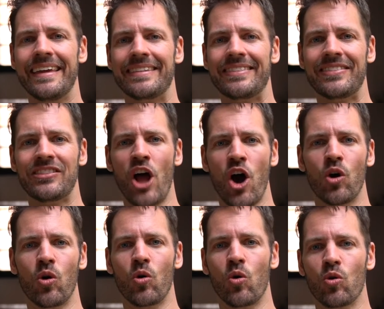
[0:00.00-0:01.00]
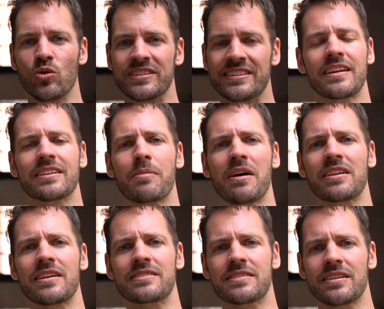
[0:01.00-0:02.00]
No, Santa Marta
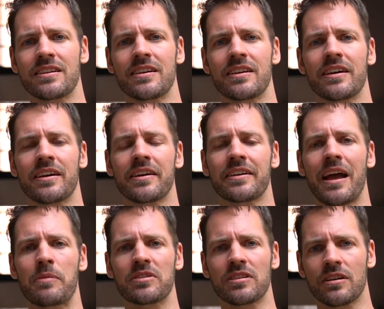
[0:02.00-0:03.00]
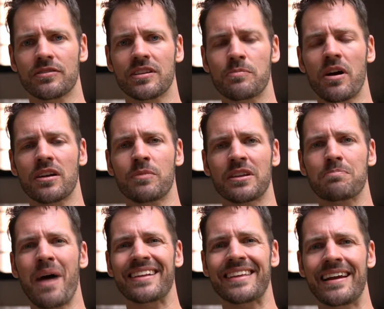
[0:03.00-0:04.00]
is the capital of the department
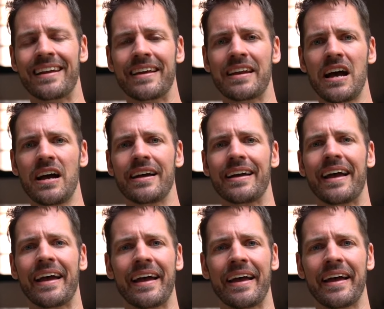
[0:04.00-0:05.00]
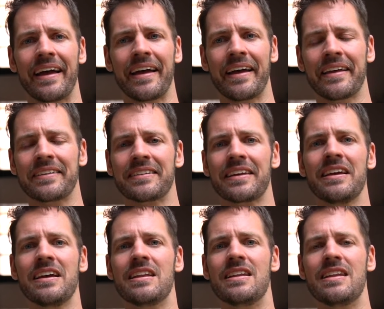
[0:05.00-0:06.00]
Magdalena, and
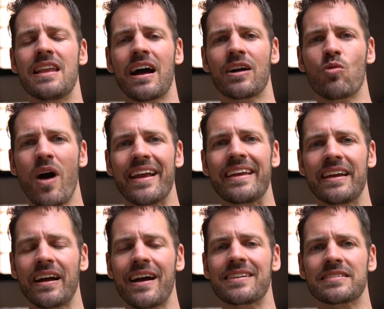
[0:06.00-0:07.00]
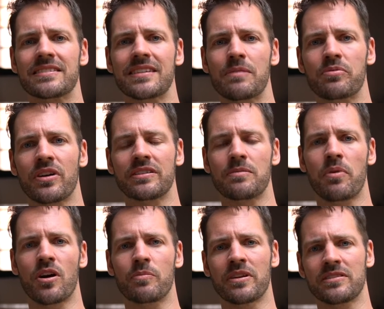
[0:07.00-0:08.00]
La Guajira is a separate
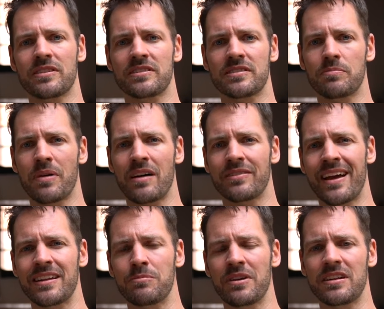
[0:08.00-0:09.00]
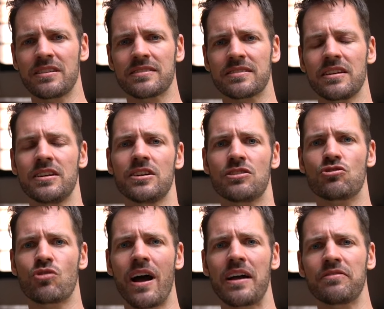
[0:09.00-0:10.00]
department. It's about 90 minutes
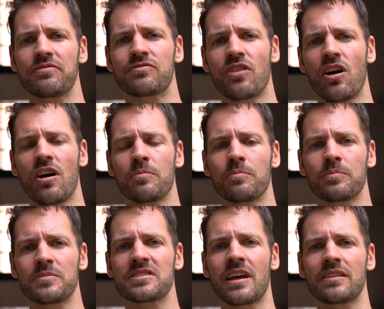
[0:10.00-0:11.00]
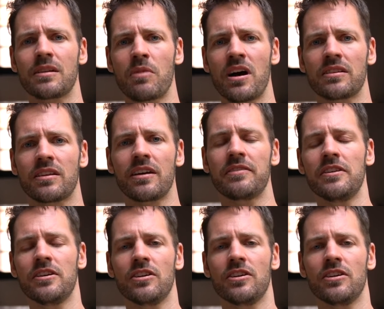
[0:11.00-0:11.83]
drive from Santa Marta.